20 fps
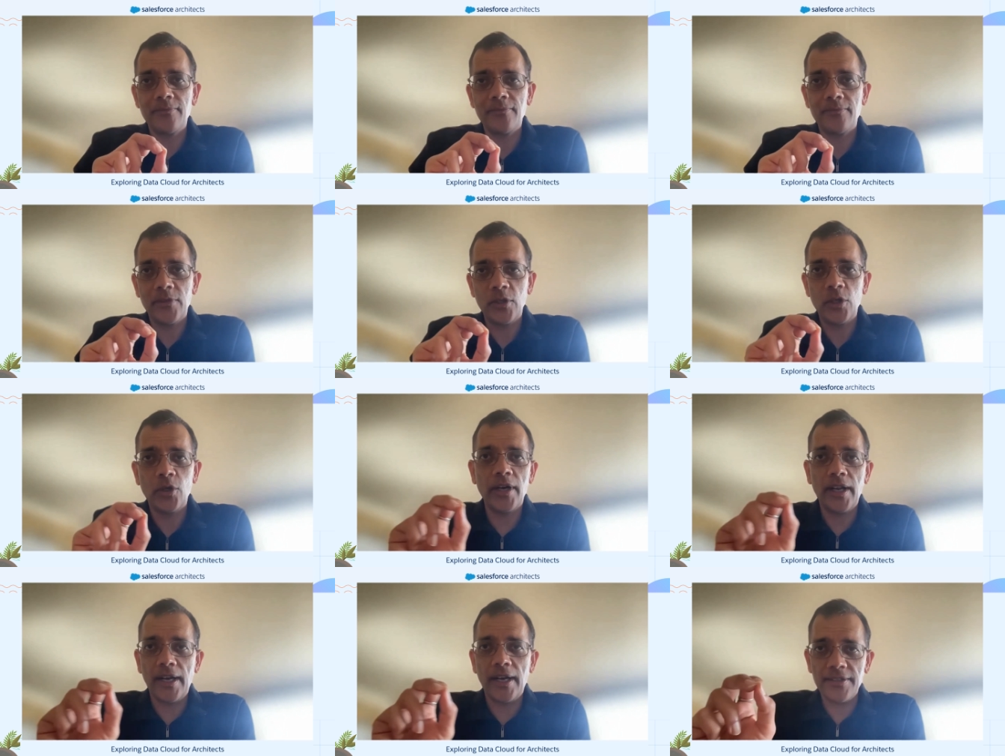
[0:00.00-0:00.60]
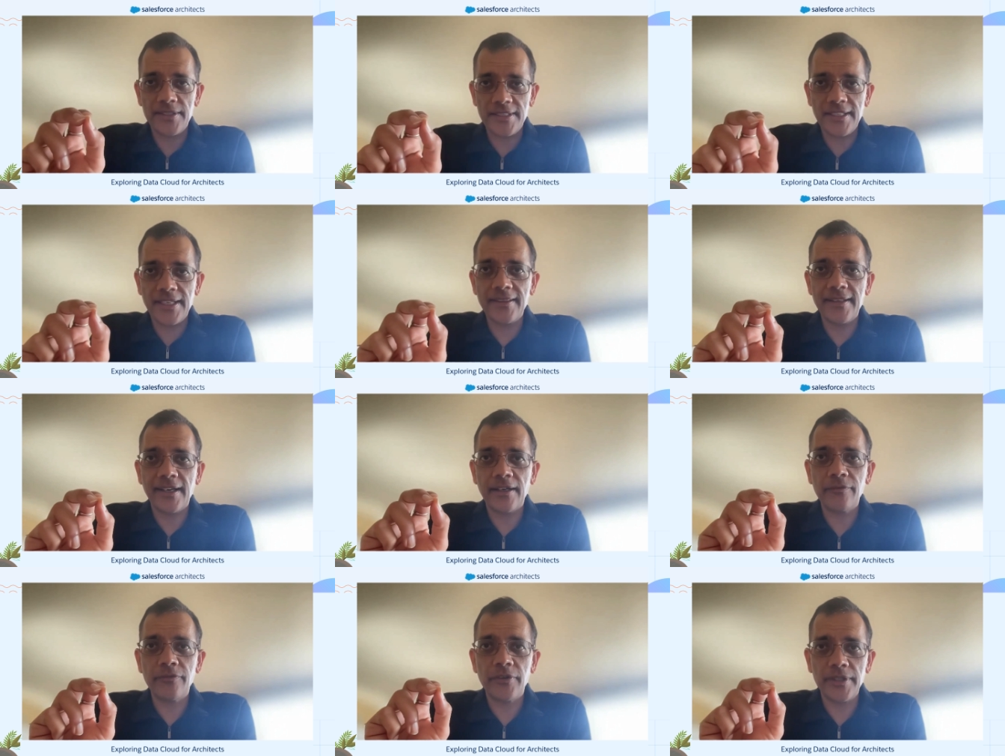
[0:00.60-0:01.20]
You got to understand
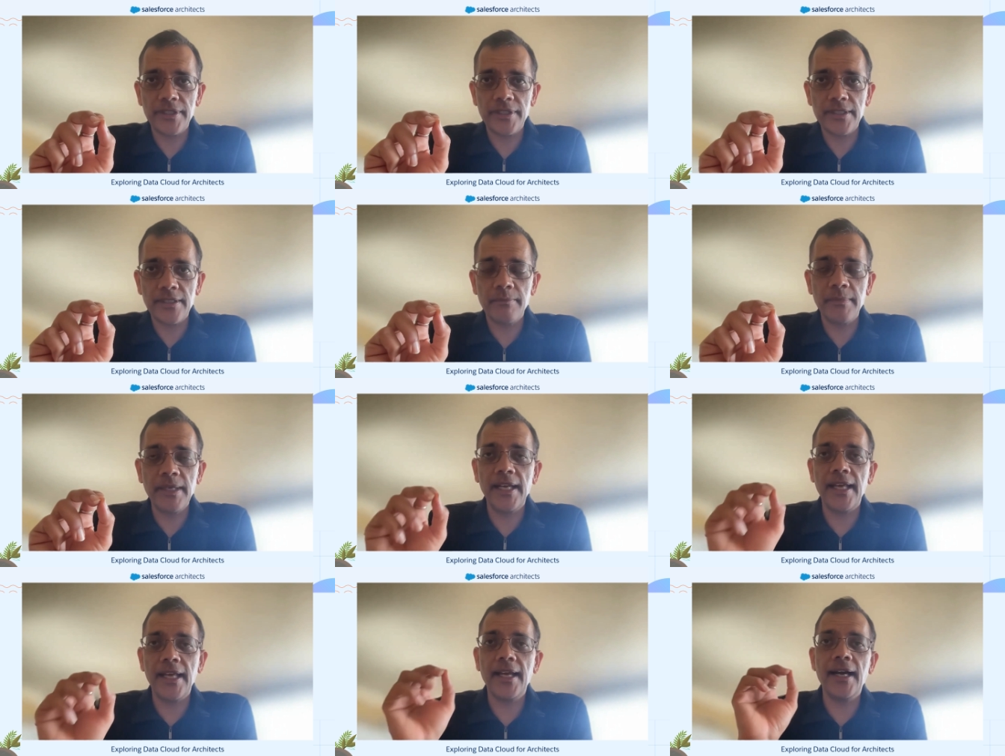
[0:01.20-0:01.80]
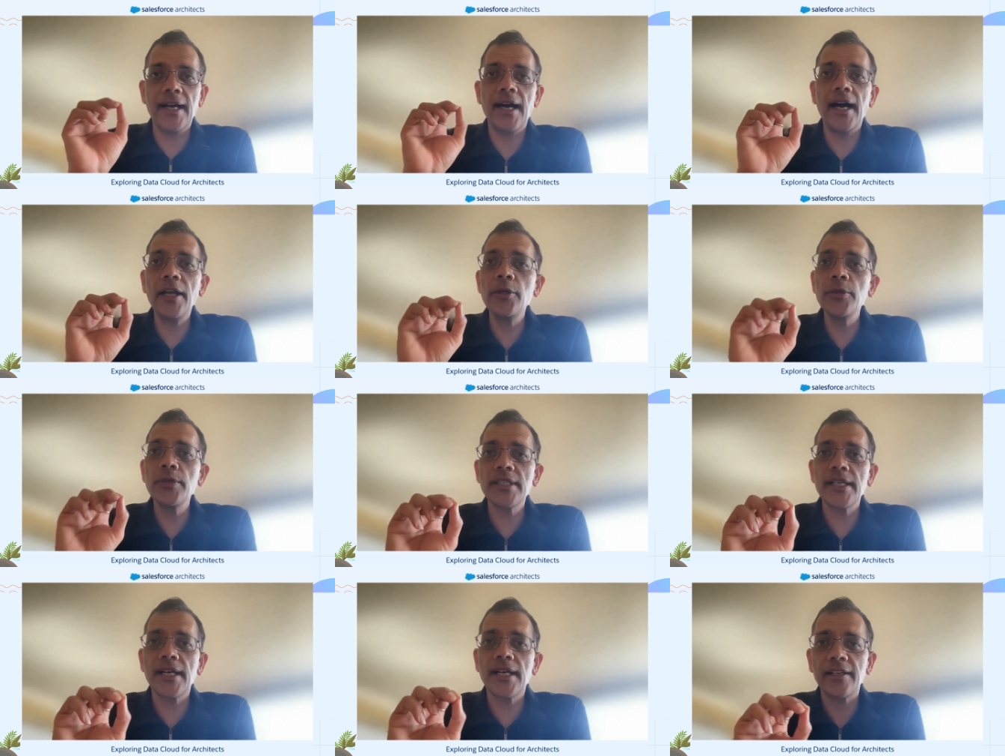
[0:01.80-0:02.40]
that first, meaning, are you
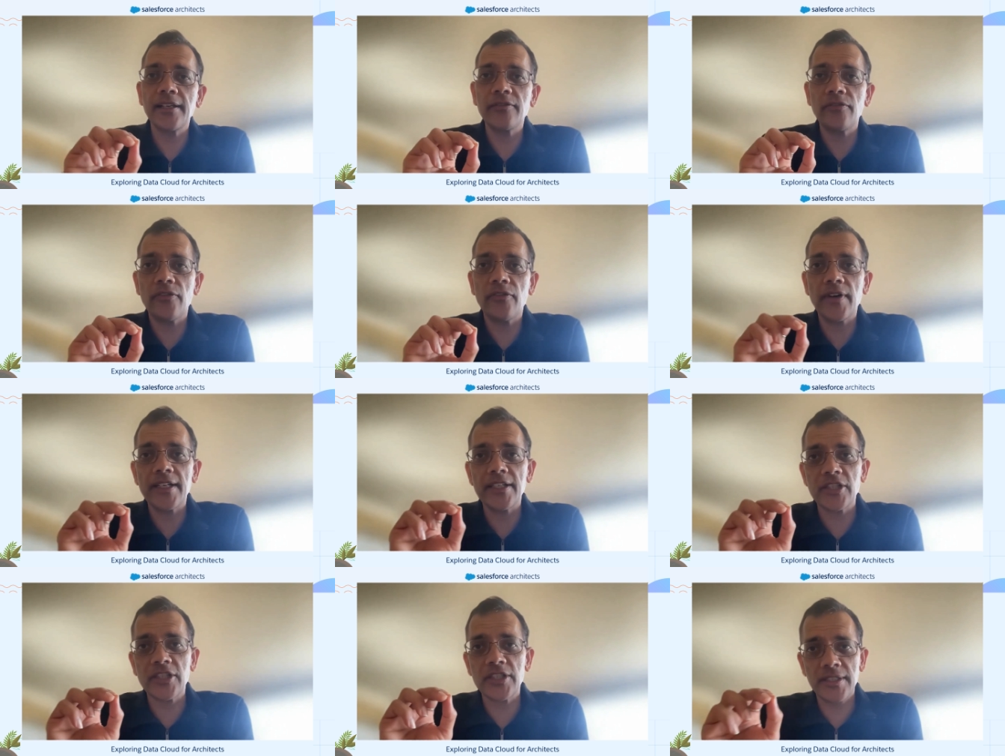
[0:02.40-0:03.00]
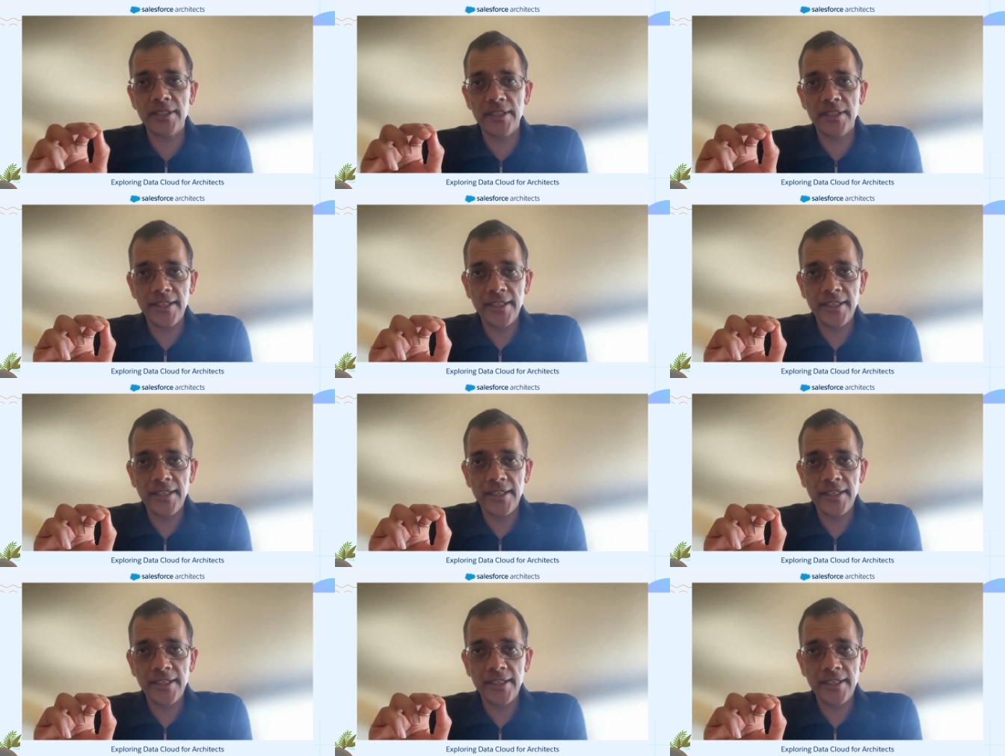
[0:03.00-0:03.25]
starting fresh?